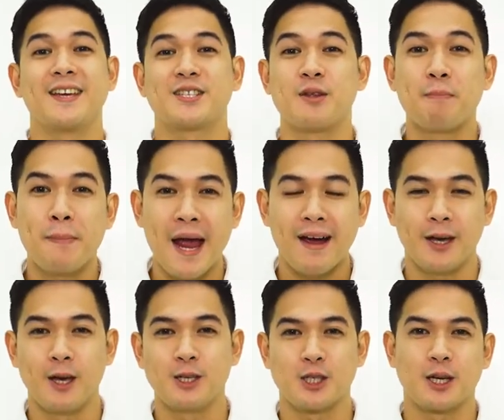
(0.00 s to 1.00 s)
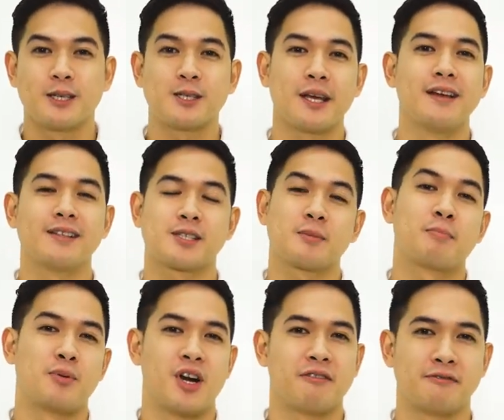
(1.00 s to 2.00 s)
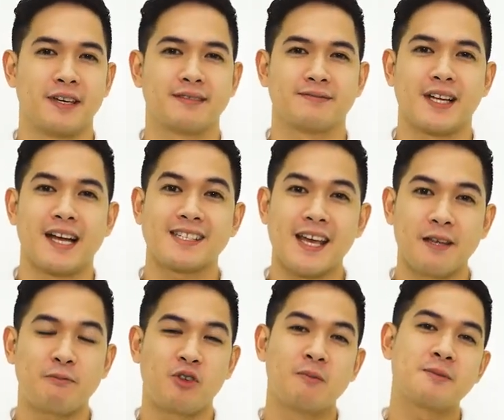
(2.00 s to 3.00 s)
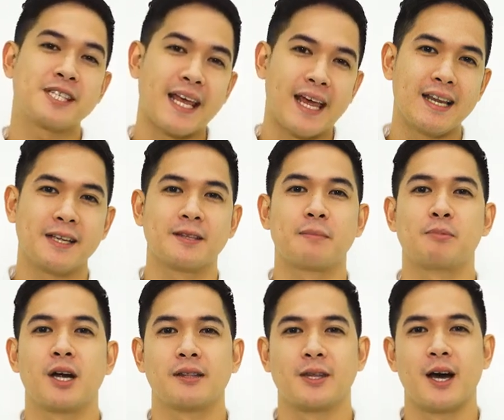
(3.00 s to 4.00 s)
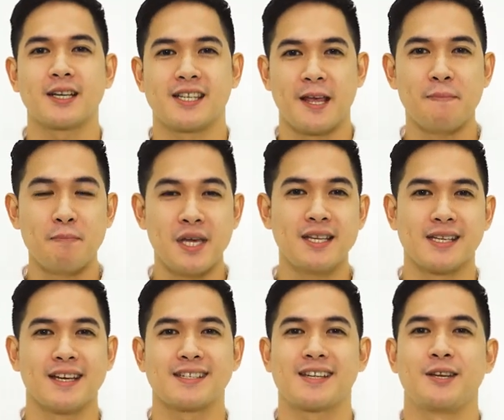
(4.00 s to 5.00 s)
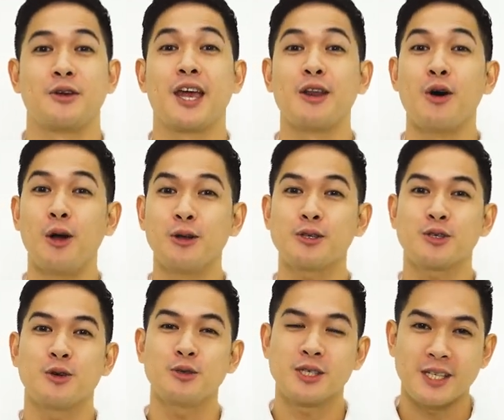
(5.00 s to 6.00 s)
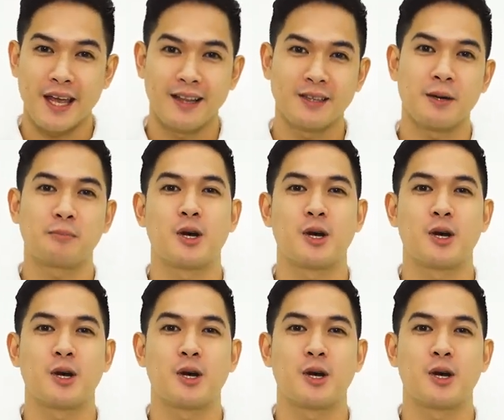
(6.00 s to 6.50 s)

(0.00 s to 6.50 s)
is the package sales profit. Aside from selling the products in pieces, you can also sell the